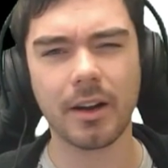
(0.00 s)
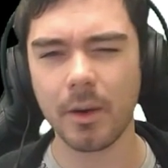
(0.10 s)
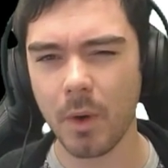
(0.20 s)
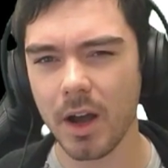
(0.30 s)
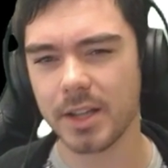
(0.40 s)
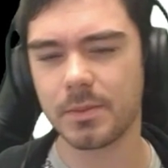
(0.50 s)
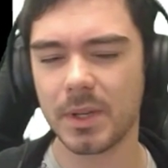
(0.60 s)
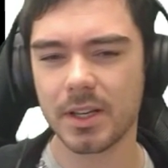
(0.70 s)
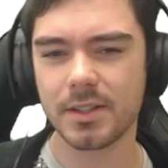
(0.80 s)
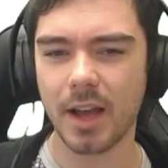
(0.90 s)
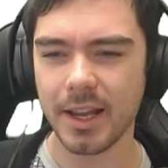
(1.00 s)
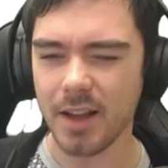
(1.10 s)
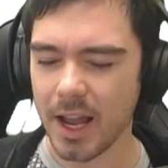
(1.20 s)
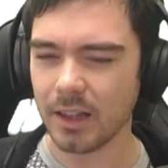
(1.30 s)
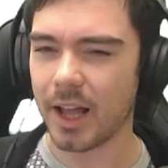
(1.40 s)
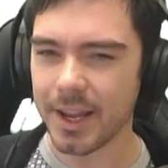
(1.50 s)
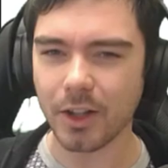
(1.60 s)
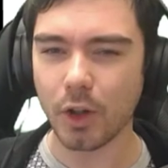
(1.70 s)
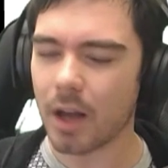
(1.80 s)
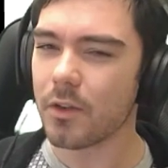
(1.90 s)
I was, because I like a
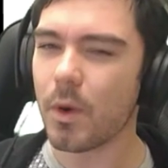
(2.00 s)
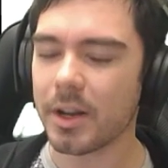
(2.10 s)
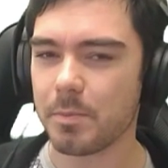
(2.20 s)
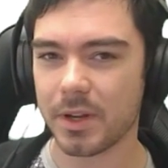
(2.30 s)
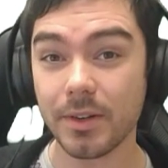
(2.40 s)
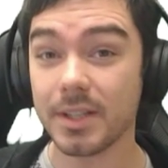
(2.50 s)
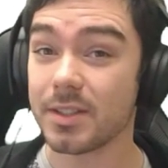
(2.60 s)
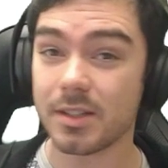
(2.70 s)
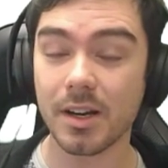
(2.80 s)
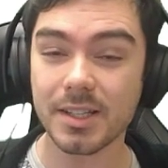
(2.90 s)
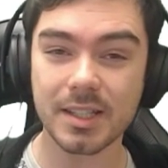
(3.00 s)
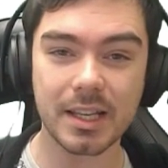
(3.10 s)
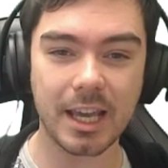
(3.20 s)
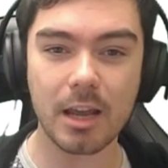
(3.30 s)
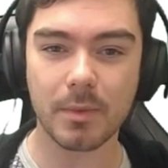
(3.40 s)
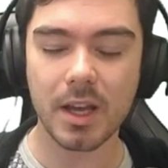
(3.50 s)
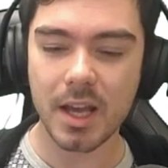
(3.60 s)
lot of what Imperius does in the game.